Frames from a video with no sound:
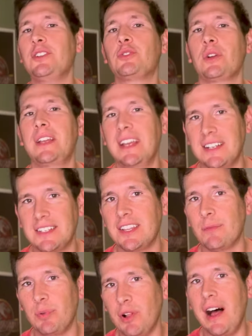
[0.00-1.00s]
intricate to
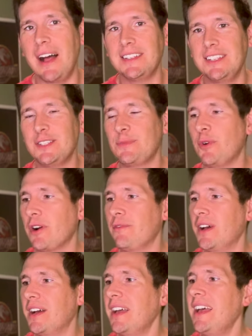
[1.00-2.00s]
the plot, he's more of
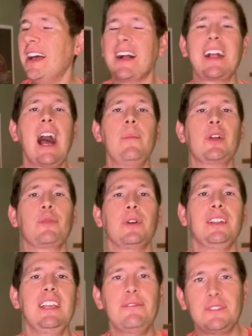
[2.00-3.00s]
a, a comic
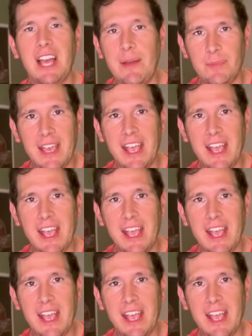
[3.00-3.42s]
relief type